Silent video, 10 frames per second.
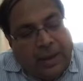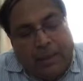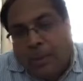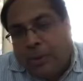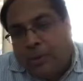
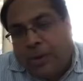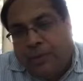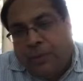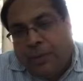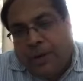I'm about to
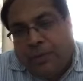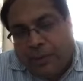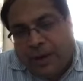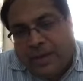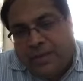give you my
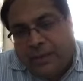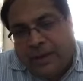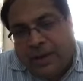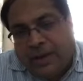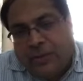forecast for
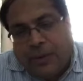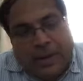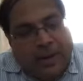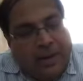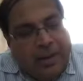the next week,